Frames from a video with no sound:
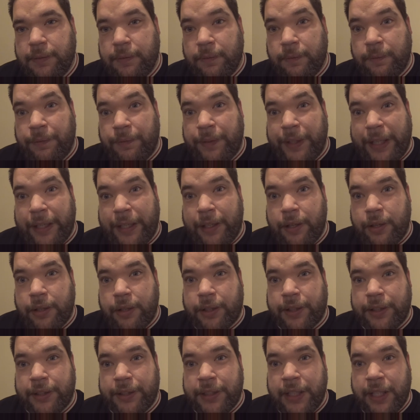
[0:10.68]

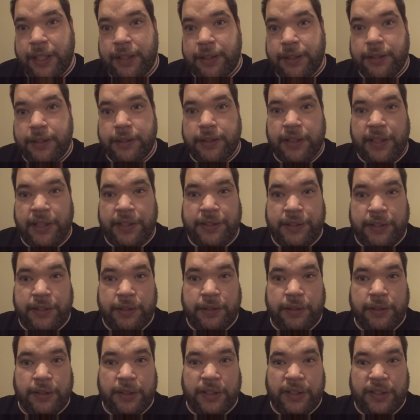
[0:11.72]
vlog done,
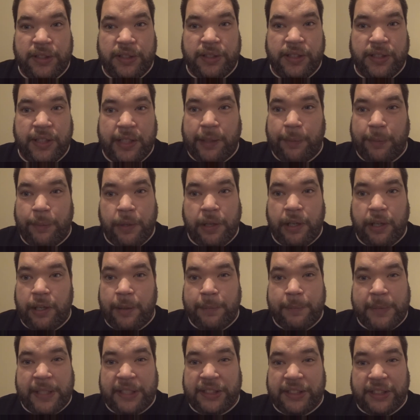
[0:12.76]
dusted, because then while
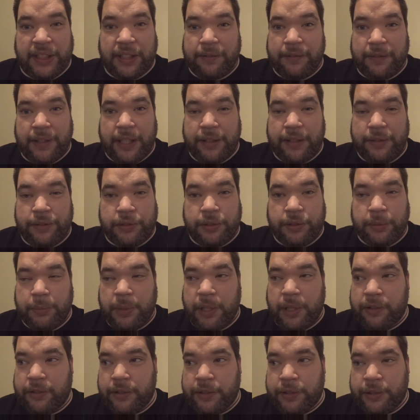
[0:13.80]
I'm messing around
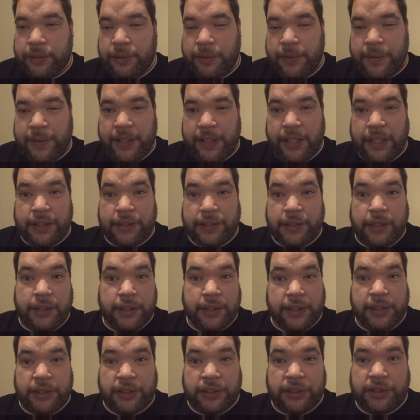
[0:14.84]
tomorrow doing things, I
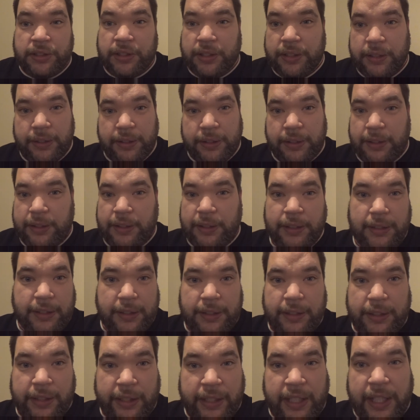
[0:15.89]
can just
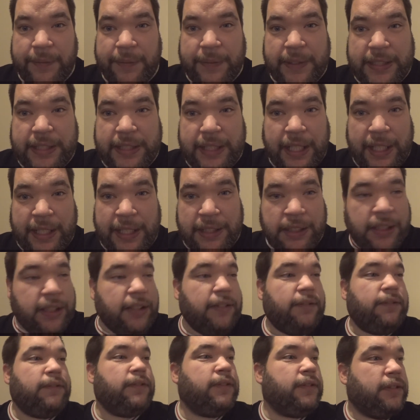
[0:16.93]
leave it to
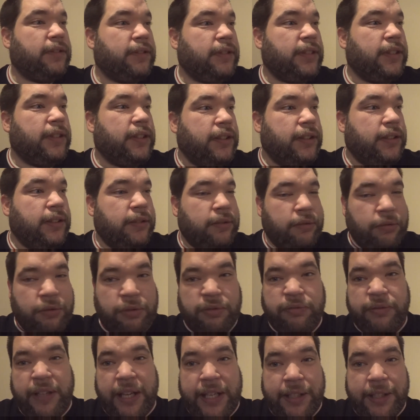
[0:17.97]
edit,
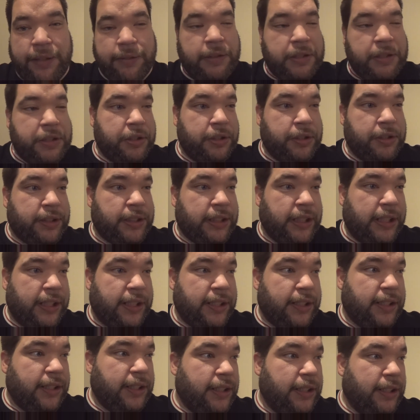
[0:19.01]
or render I should
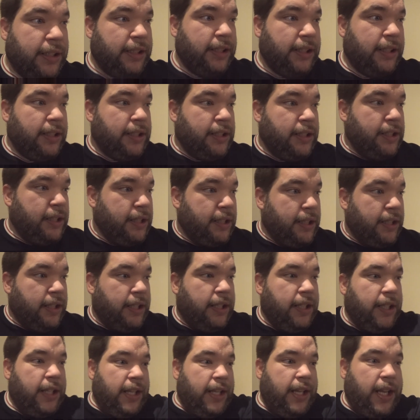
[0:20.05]
say.
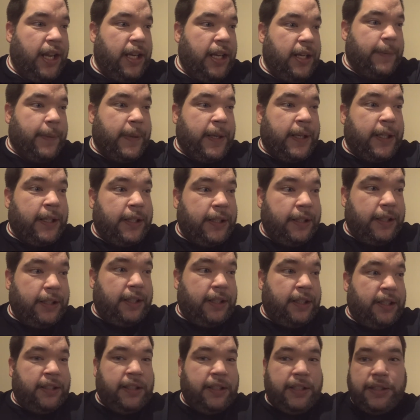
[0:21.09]
Anyway,
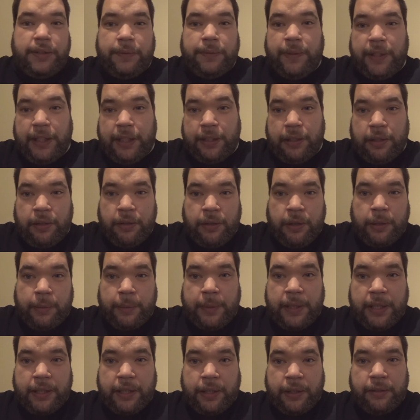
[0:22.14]
in this vlog
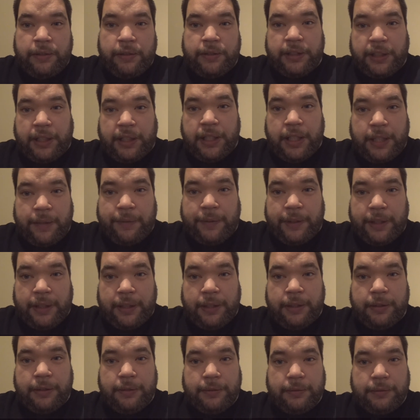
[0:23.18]
we are going to
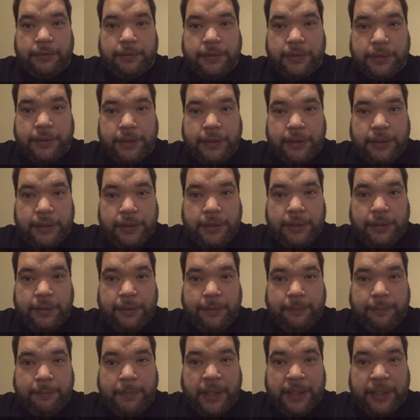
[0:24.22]
cover
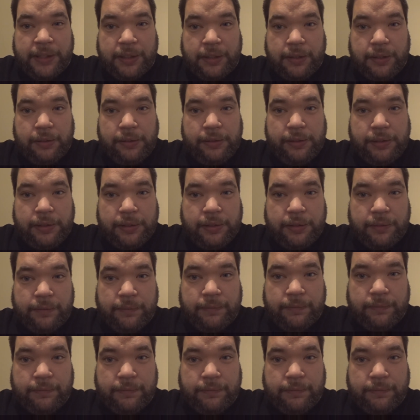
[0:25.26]
bicycles,